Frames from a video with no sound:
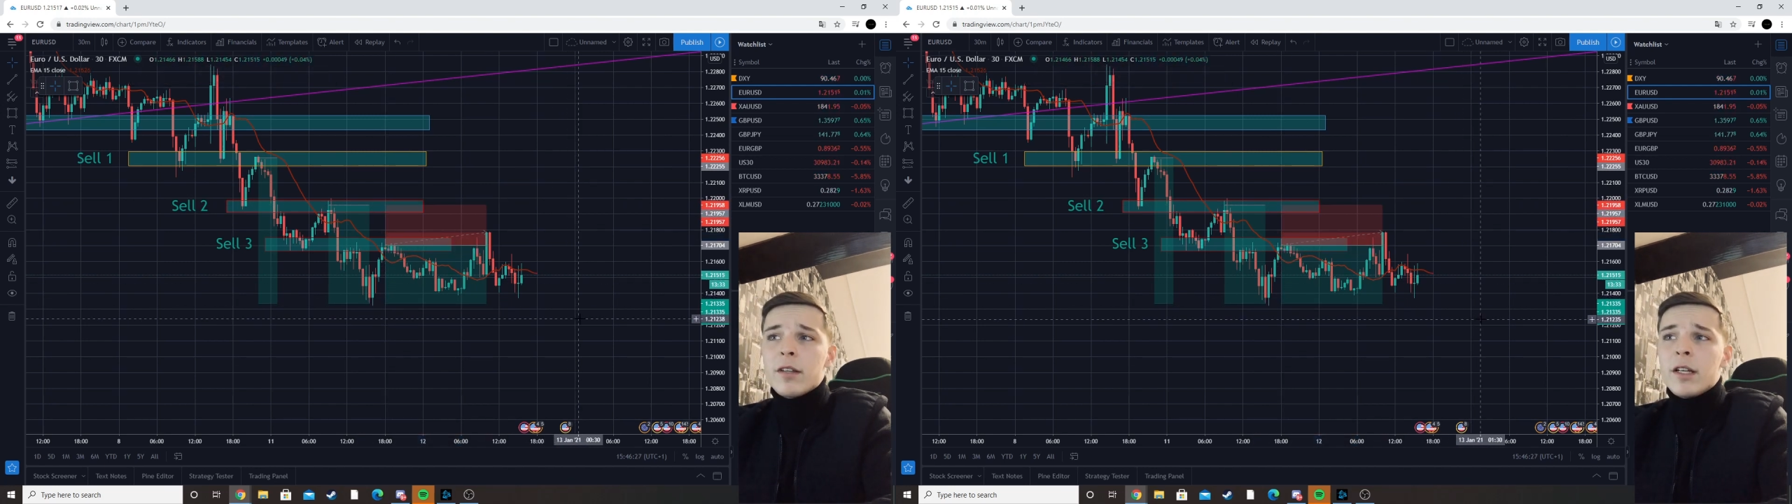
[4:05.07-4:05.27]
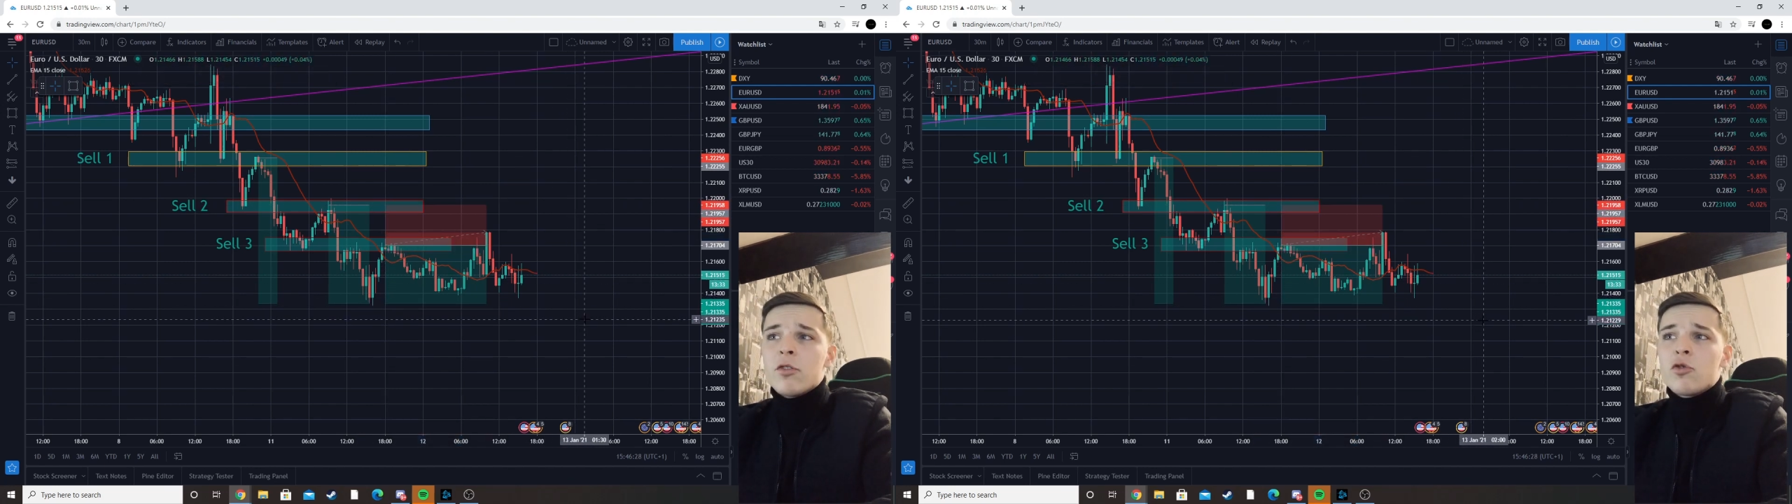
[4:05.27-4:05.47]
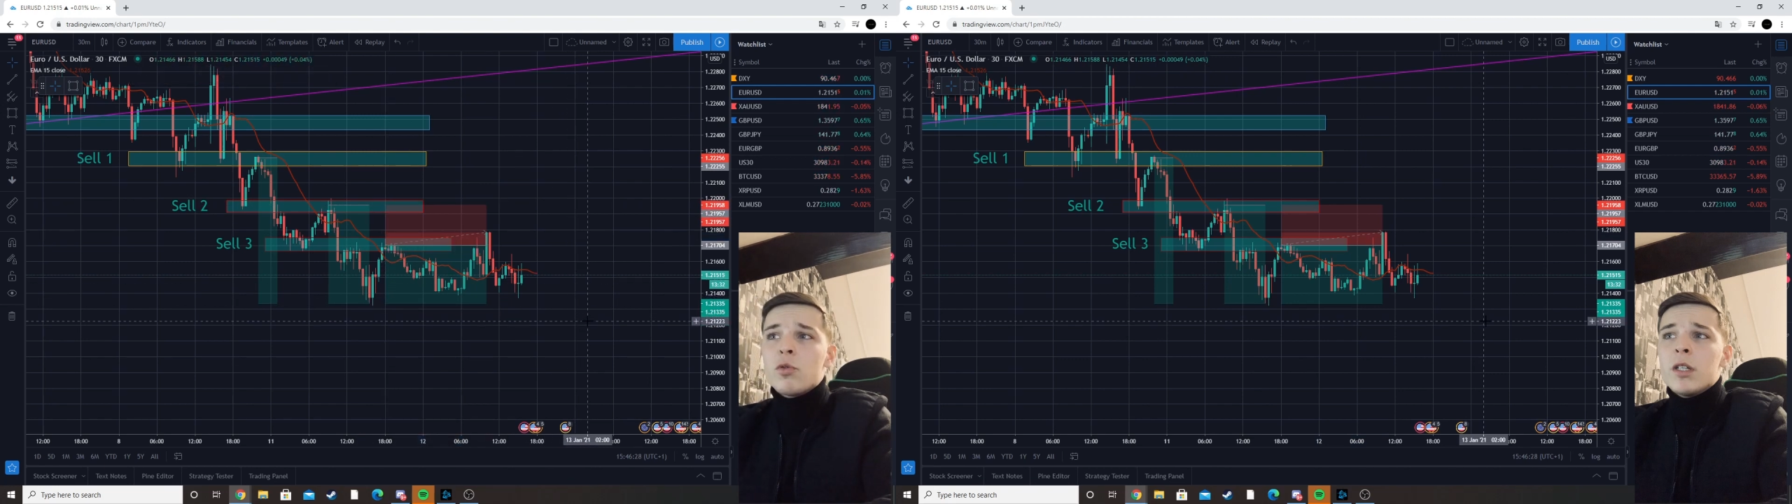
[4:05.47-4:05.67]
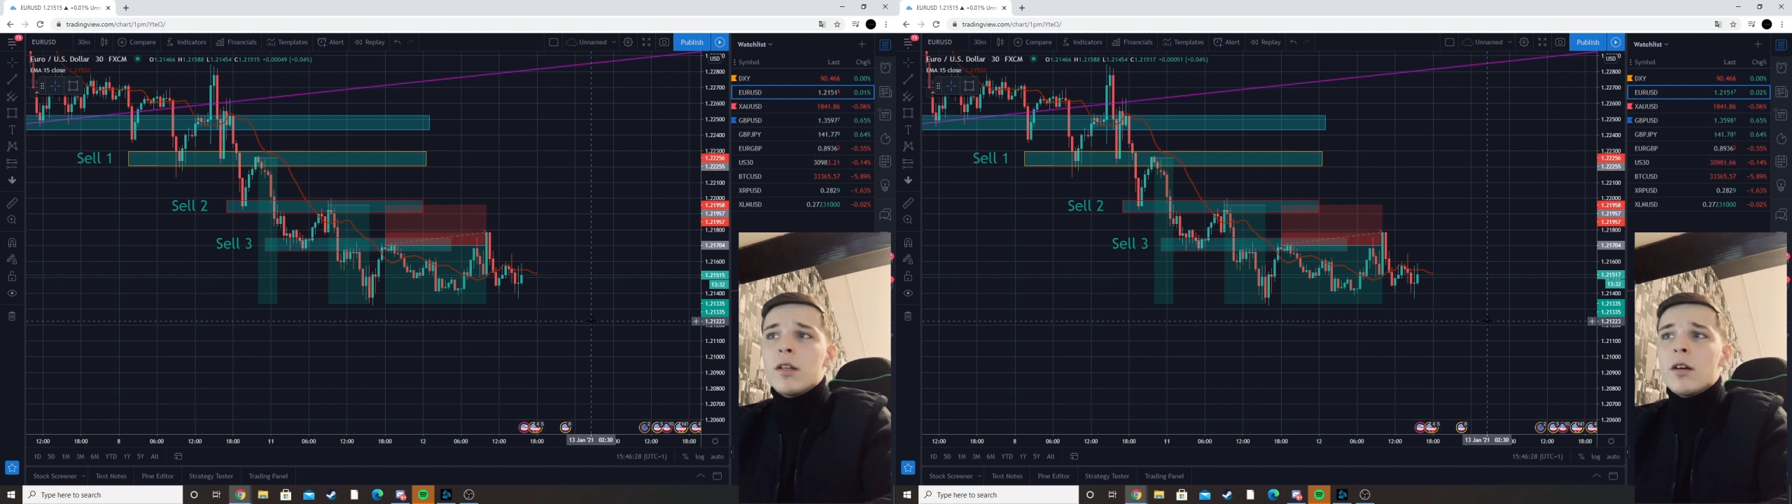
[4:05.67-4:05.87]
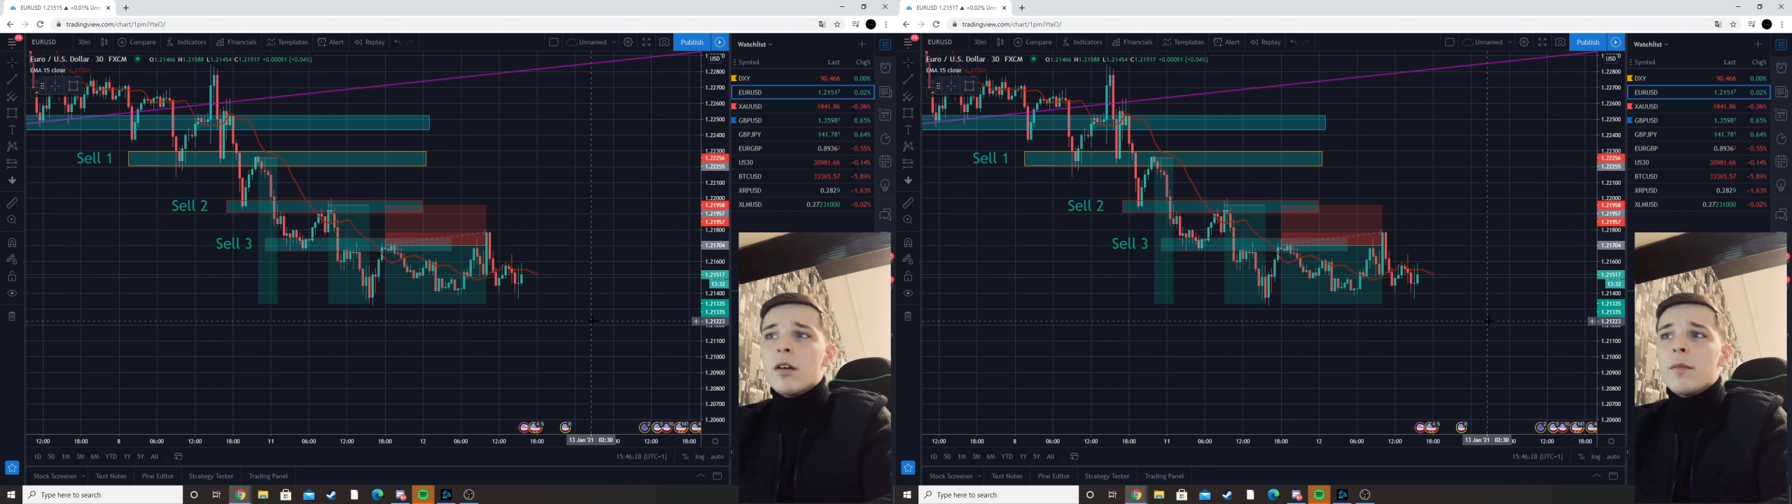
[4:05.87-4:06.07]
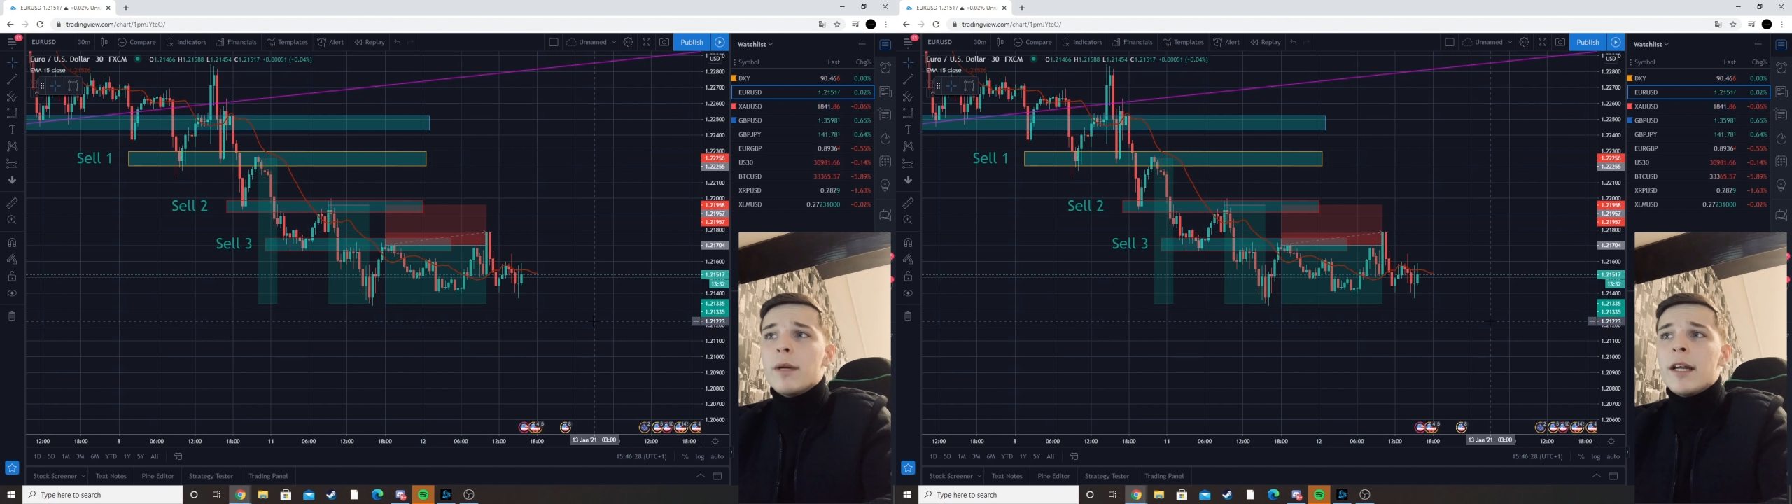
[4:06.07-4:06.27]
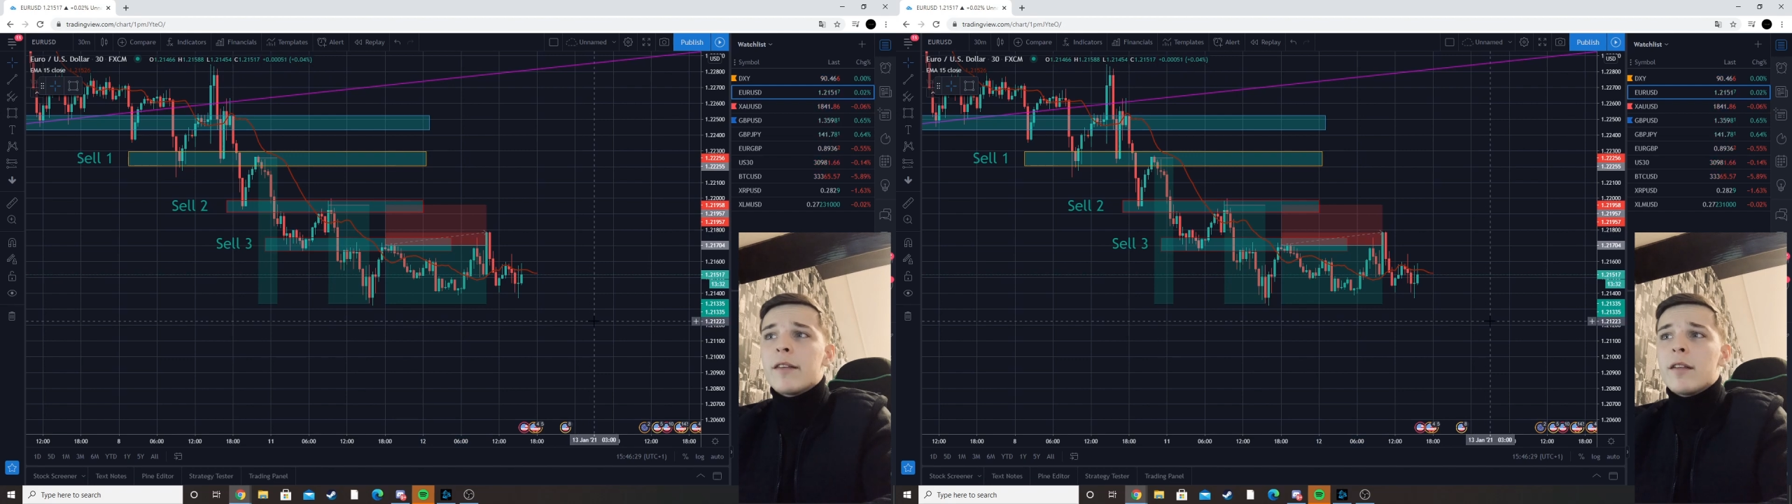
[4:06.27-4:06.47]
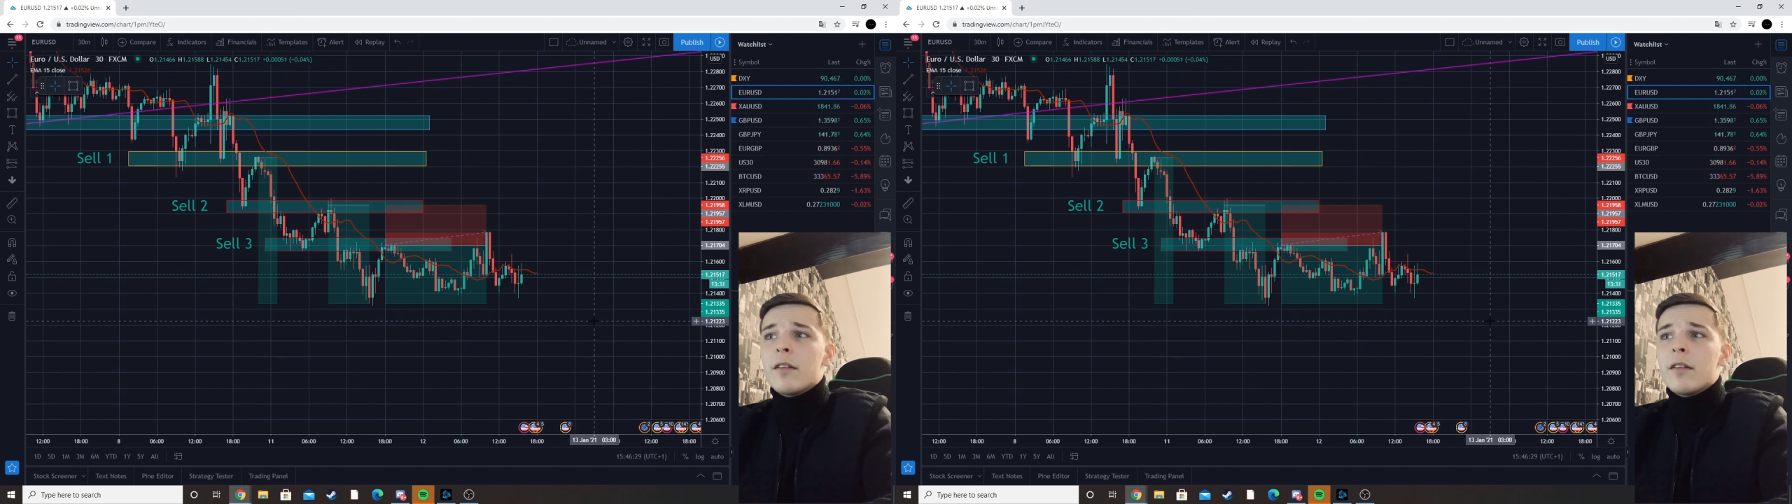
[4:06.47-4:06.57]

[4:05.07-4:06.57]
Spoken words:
entry at